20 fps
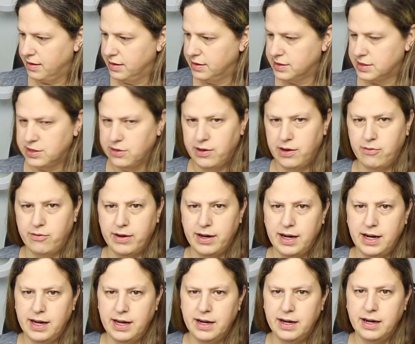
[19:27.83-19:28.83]
so I went
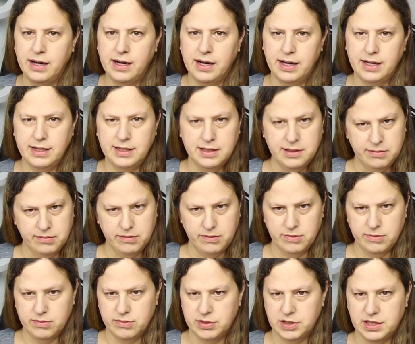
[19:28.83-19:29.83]
ahead and I
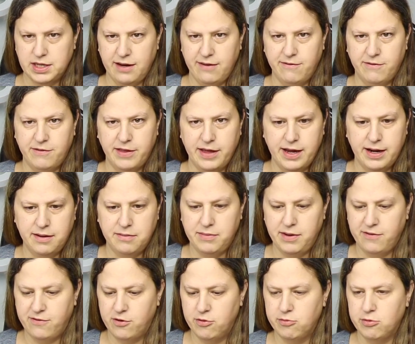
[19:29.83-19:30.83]
saved that in my
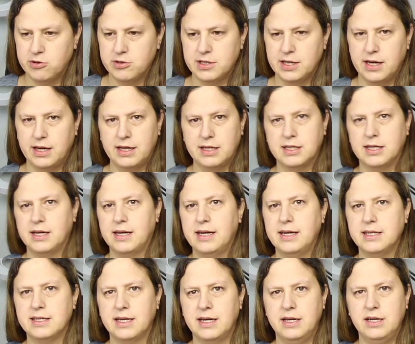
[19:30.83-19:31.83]
firmware settings in
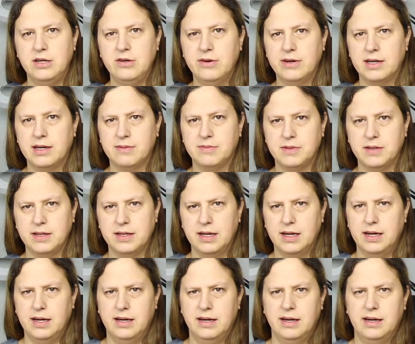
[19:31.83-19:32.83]
case I do end up
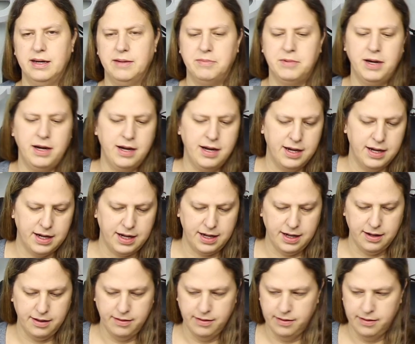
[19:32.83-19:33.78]
updating it again.